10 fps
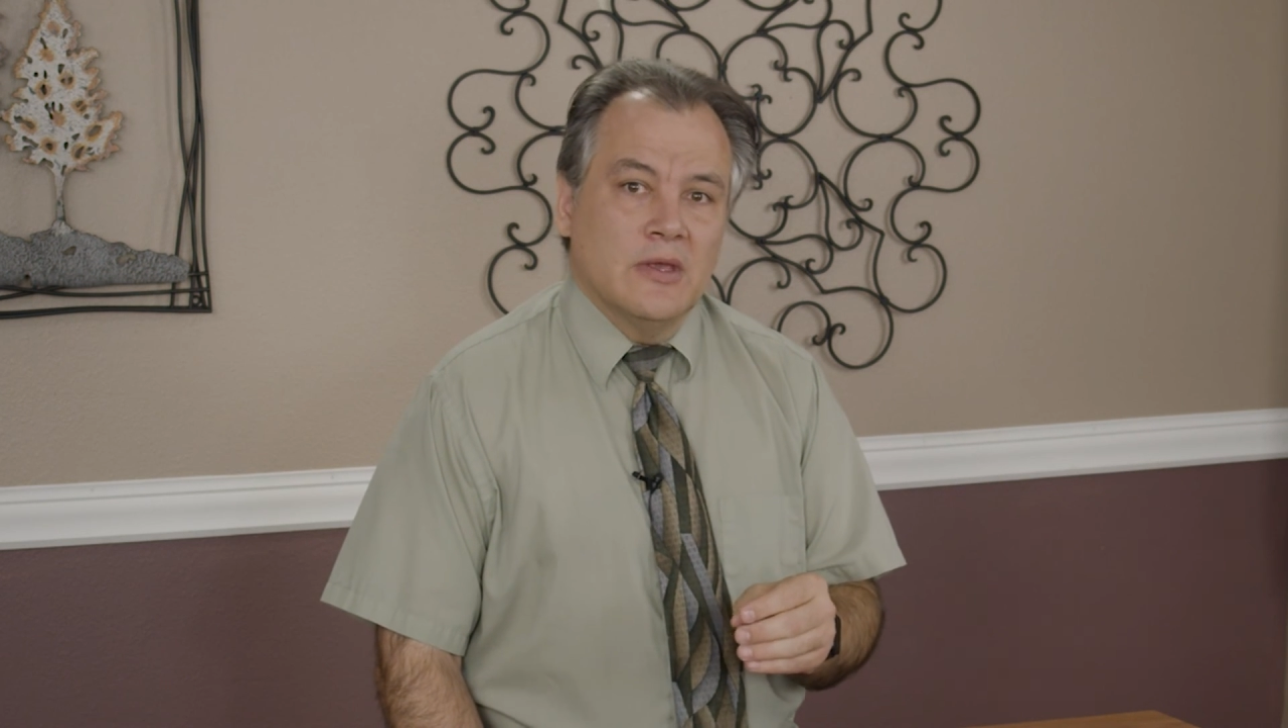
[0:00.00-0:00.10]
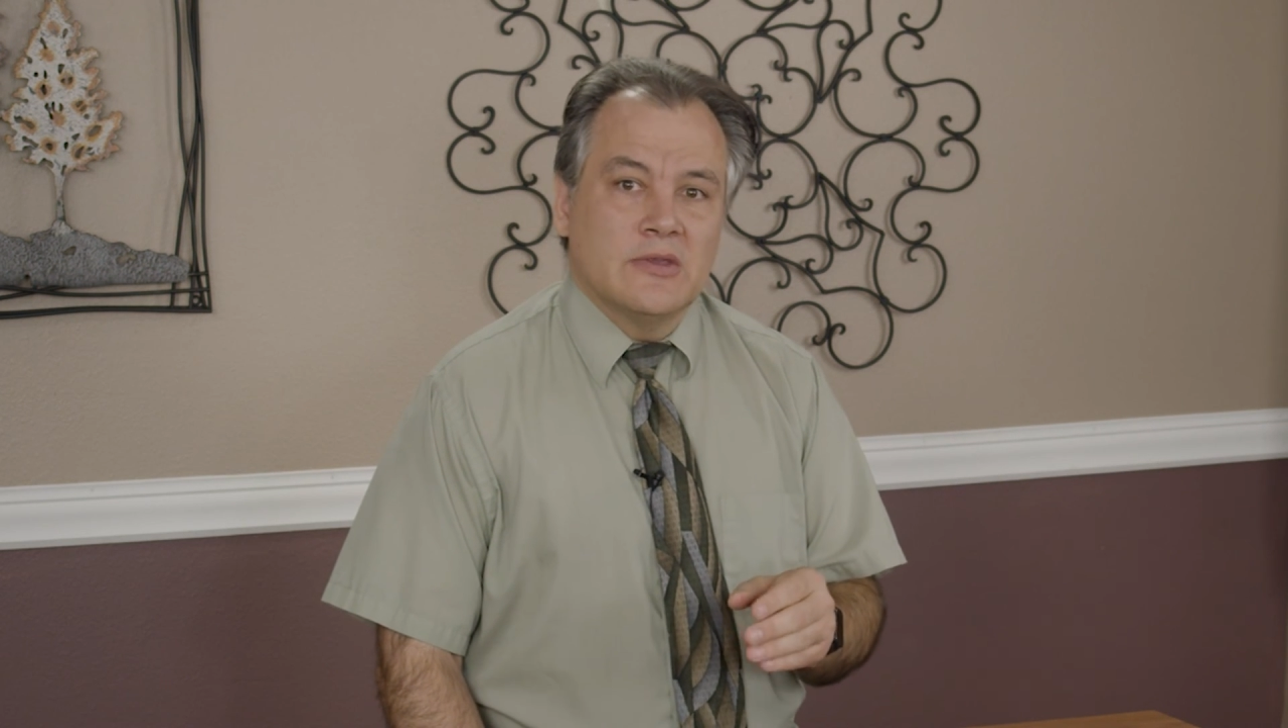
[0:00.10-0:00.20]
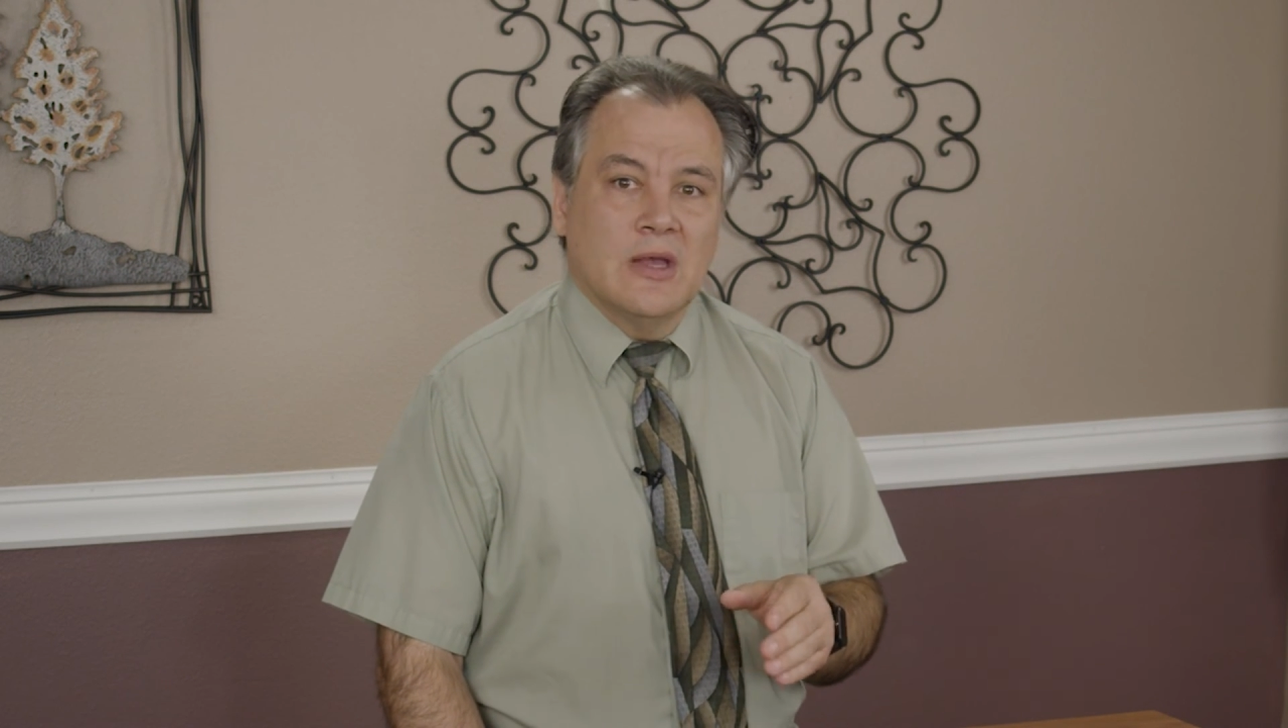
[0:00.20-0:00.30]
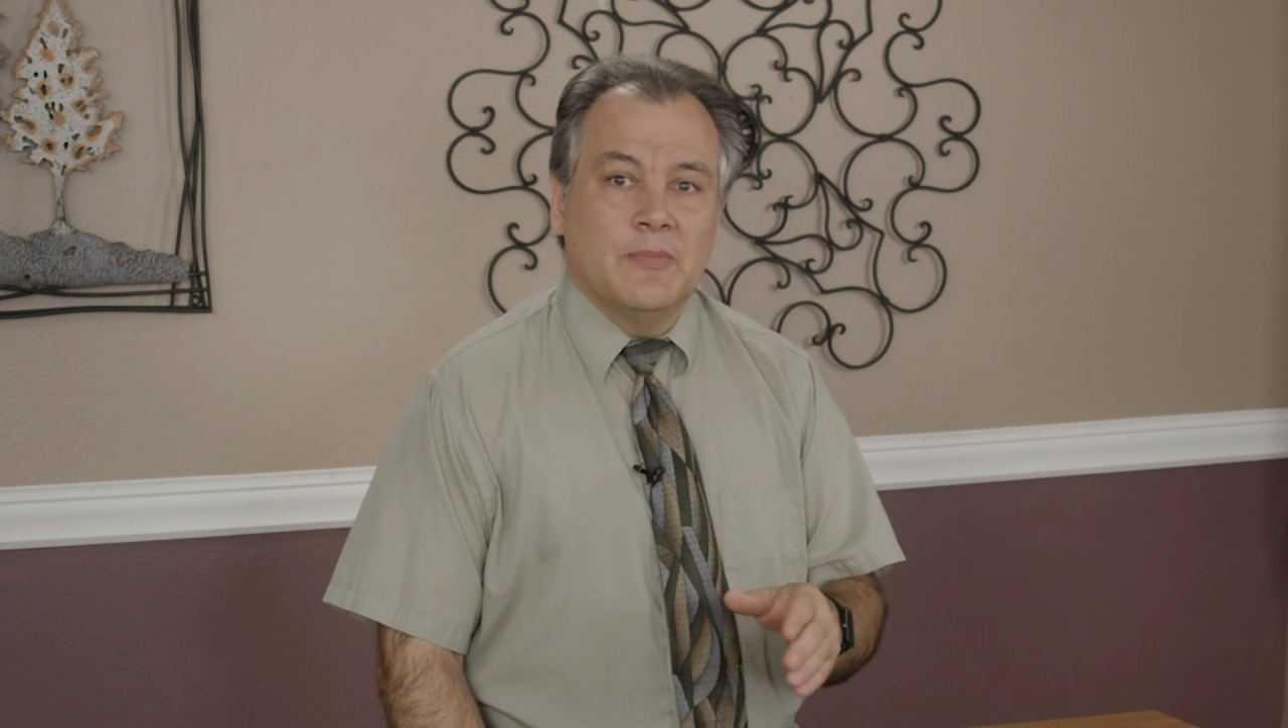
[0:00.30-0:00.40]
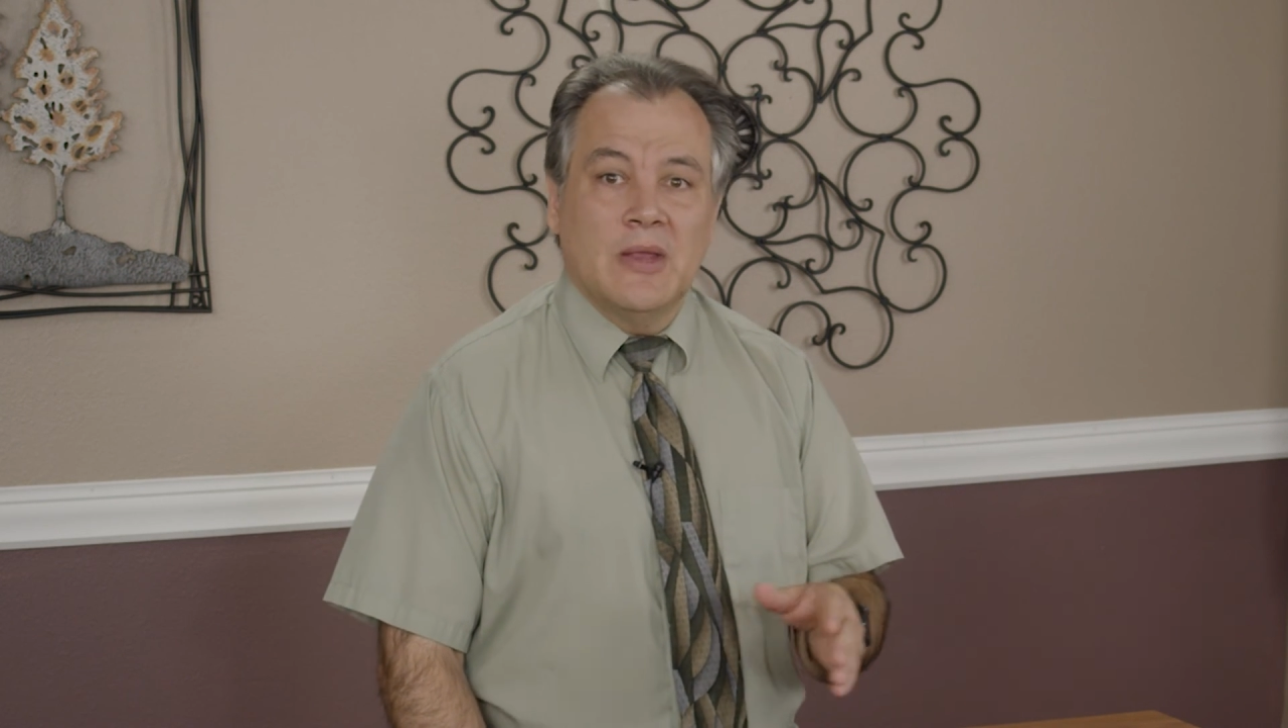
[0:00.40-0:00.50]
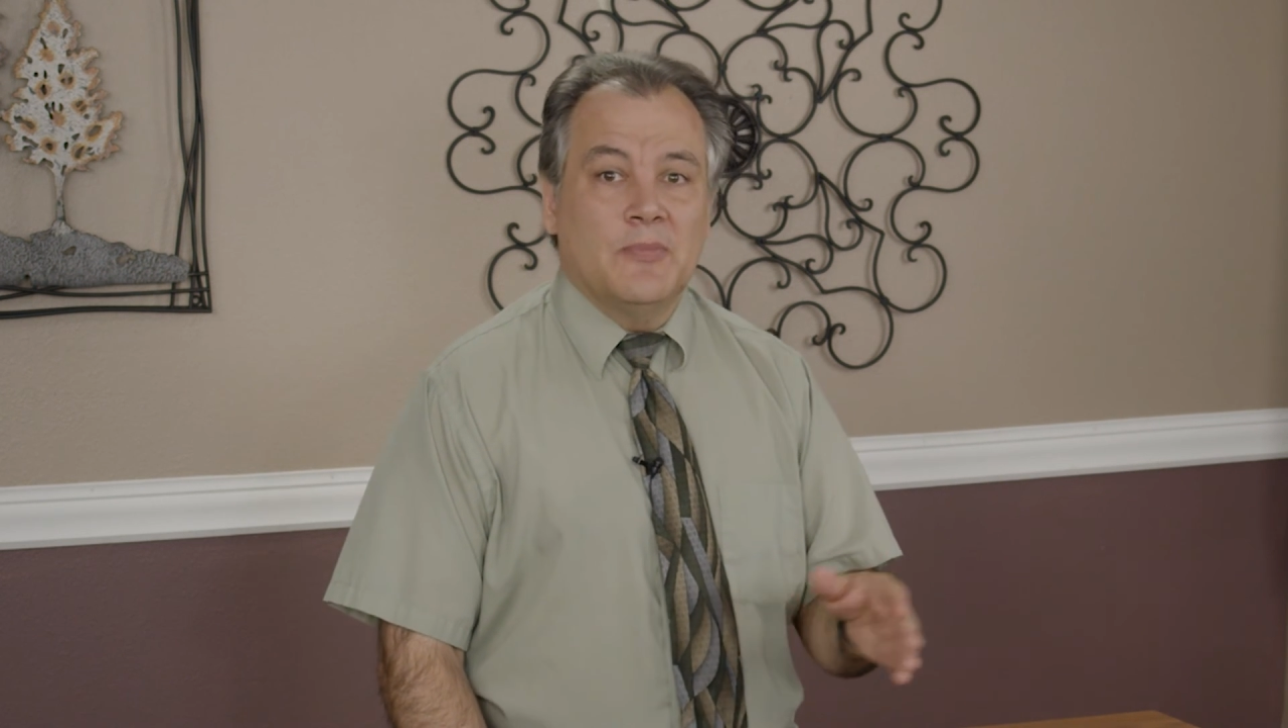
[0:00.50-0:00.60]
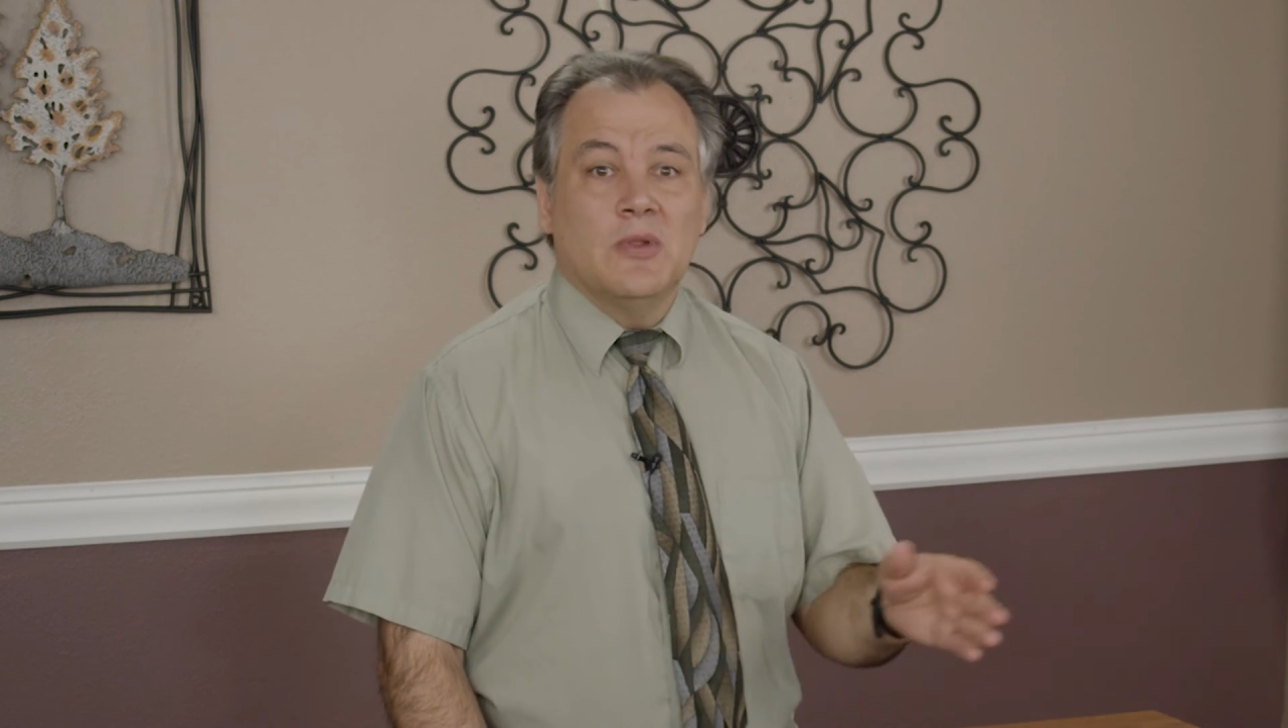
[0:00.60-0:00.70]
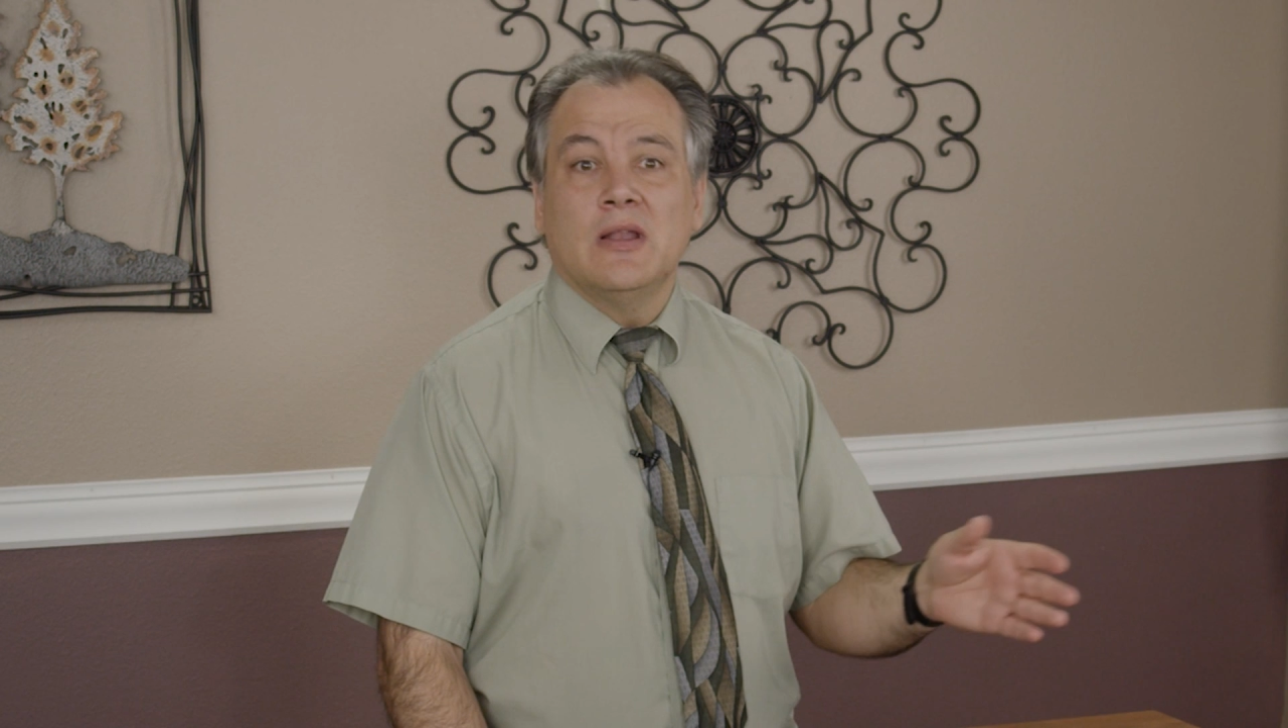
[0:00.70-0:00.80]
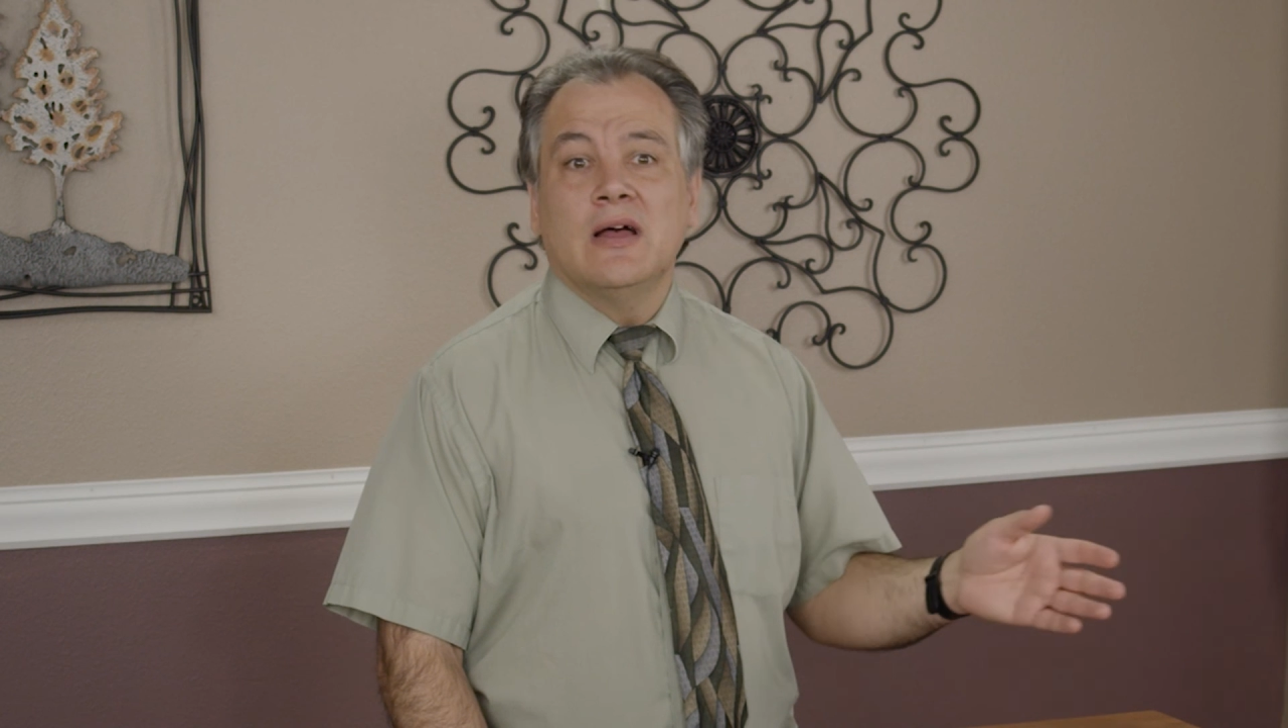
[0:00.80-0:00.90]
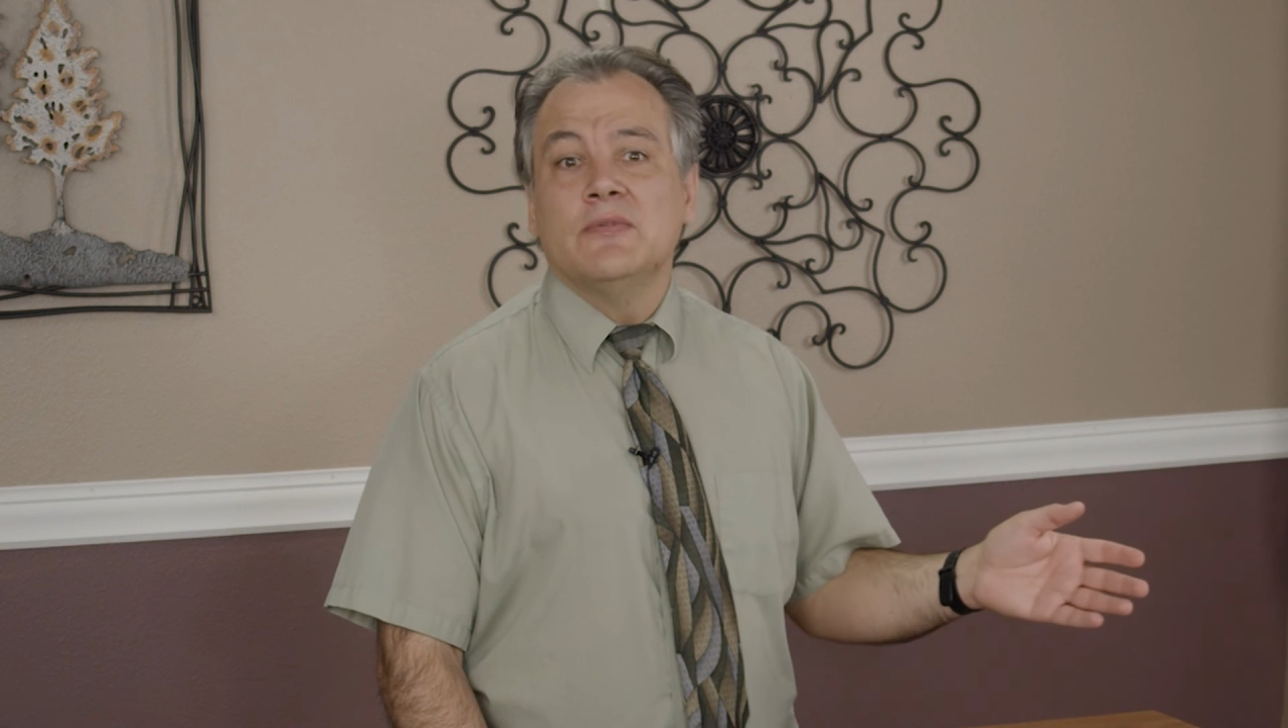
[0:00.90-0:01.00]
Some
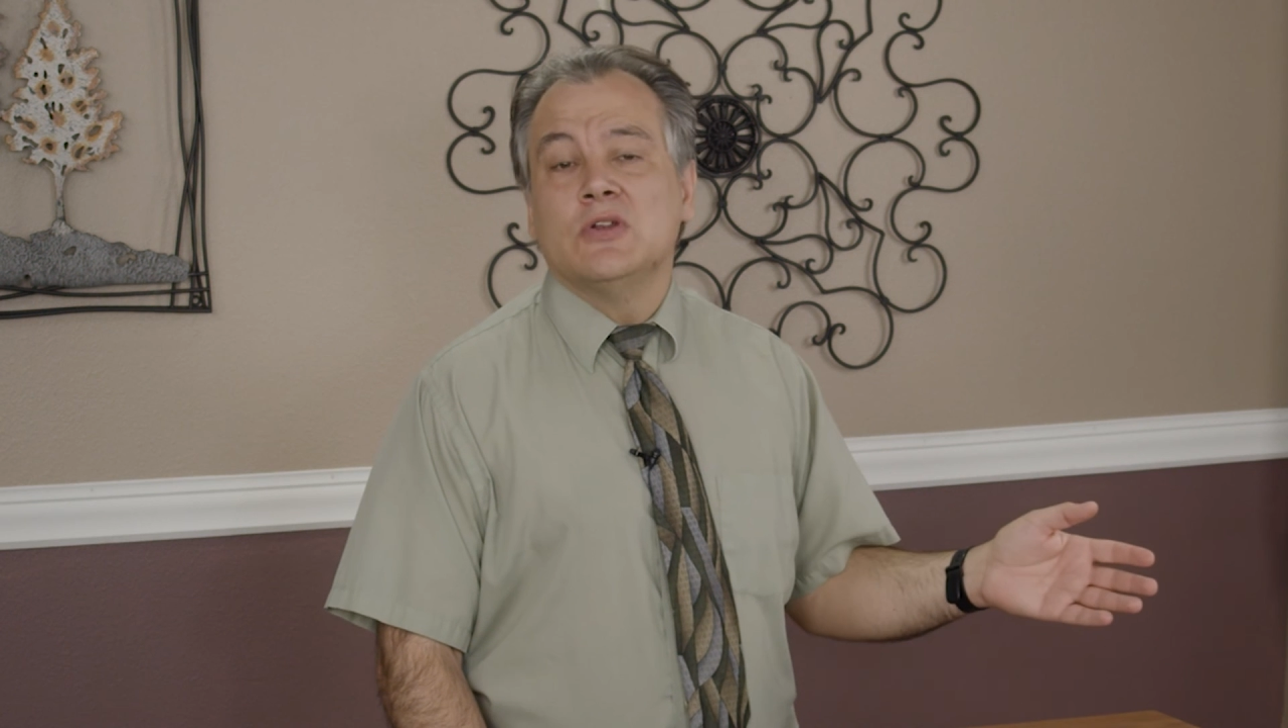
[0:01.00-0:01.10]
people love